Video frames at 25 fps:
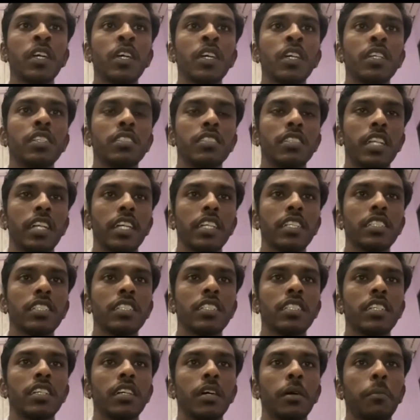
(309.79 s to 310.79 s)
strands,
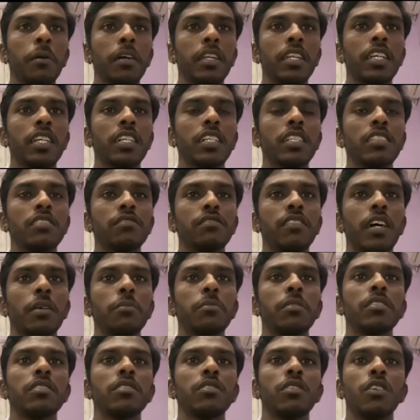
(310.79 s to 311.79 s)
particles,
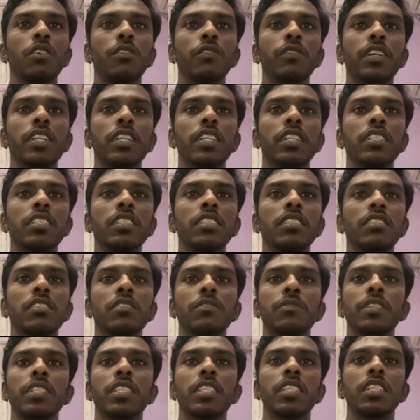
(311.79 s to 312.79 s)
fibers, or veneers
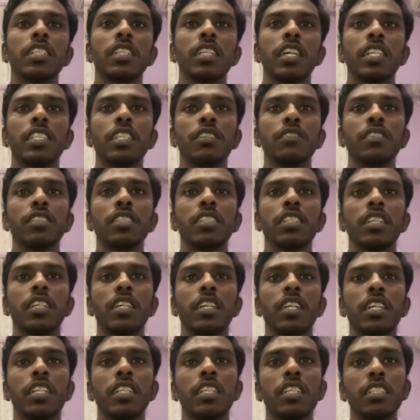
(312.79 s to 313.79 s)
with
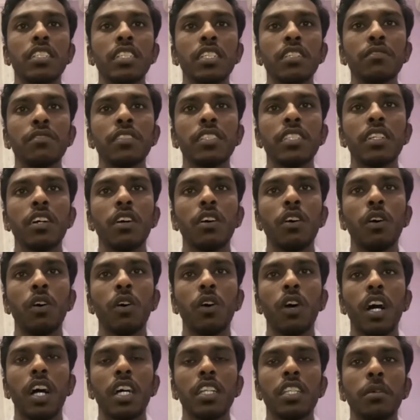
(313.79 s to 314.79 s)
adhesives
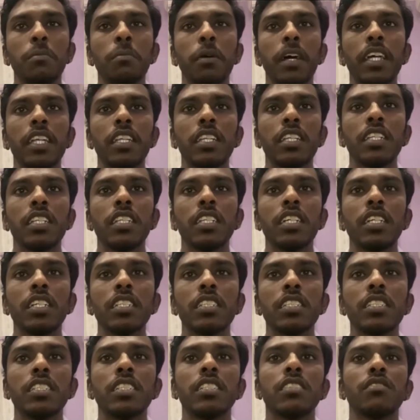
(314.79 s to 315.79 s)
or other
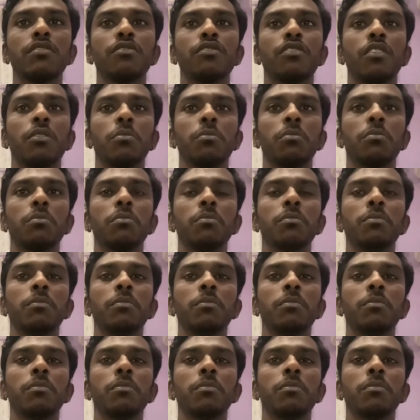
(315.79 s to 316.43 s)
binders from